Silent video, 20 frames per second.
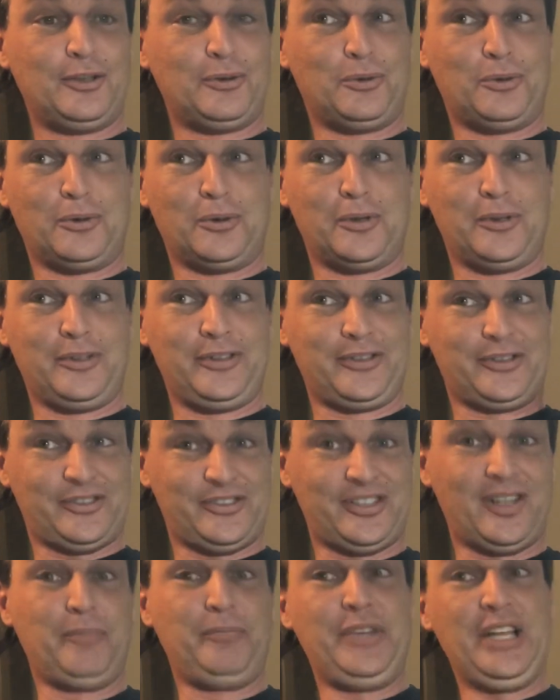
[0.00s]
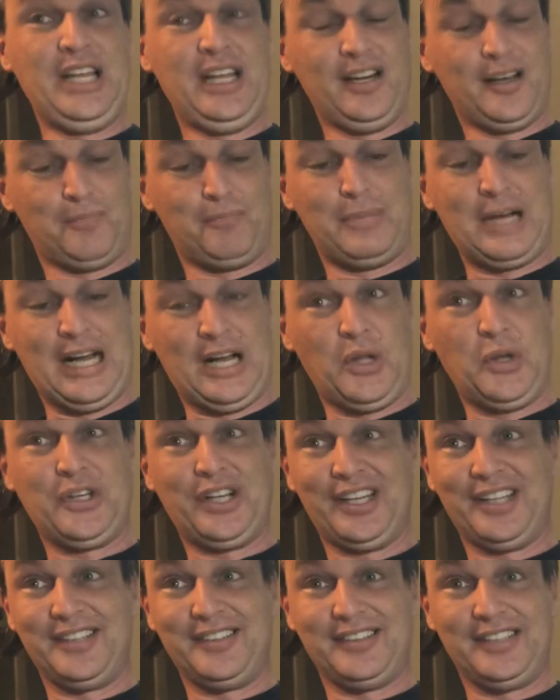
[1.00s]
or there's something about
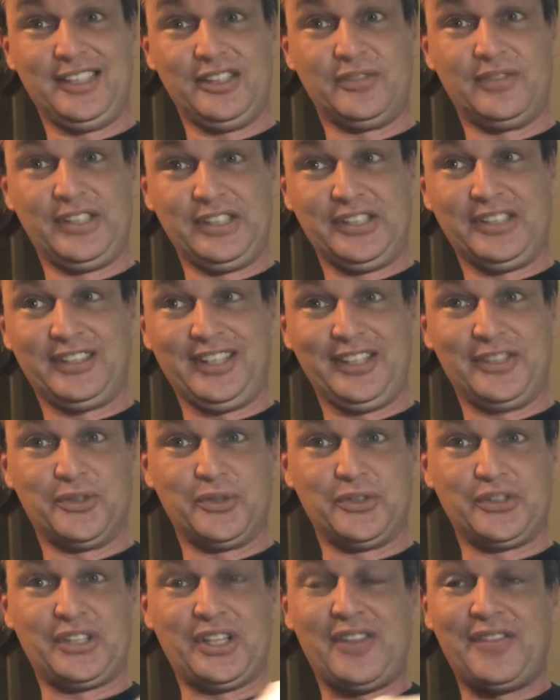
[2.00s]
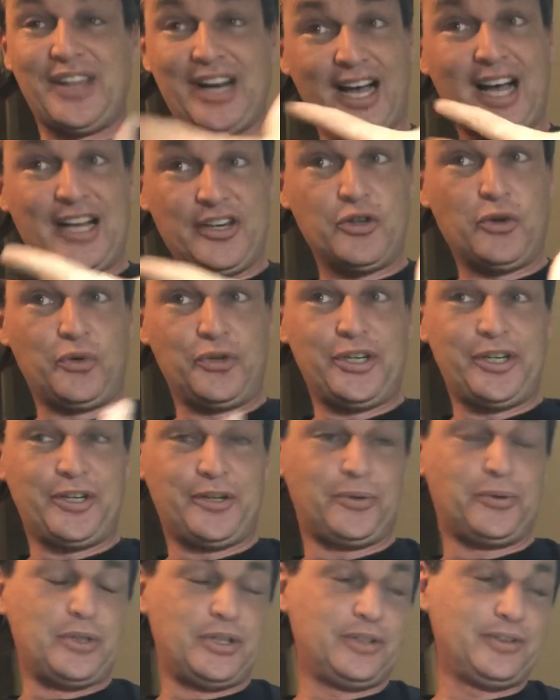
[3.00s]
these ventilators that I don't
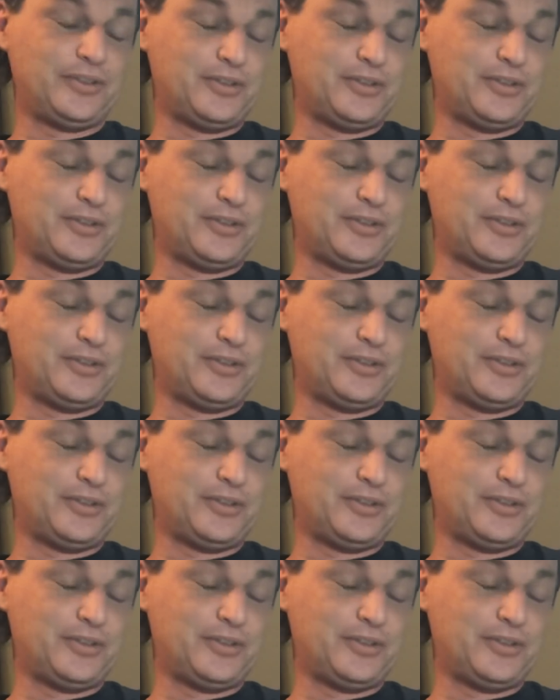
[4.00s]
know,